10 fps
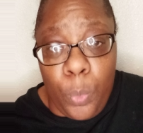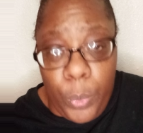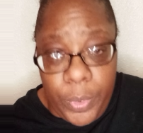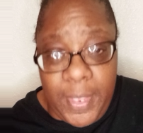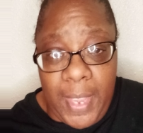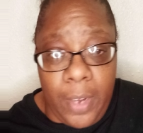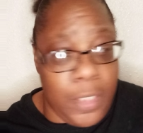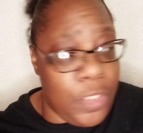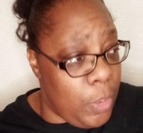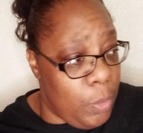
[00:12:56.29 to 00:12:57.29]
was there
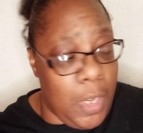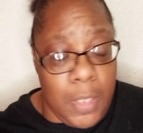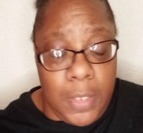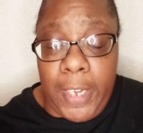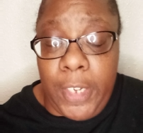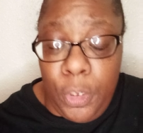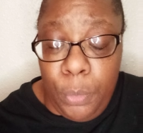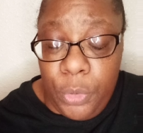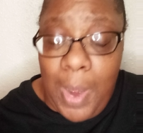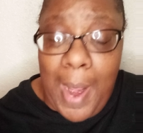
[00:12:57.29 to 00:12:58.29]
than she was that Q
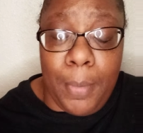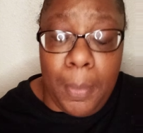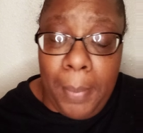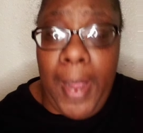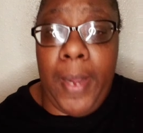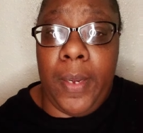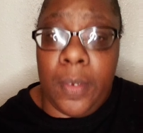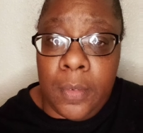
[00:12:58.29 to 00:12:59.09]
was robbing the bank.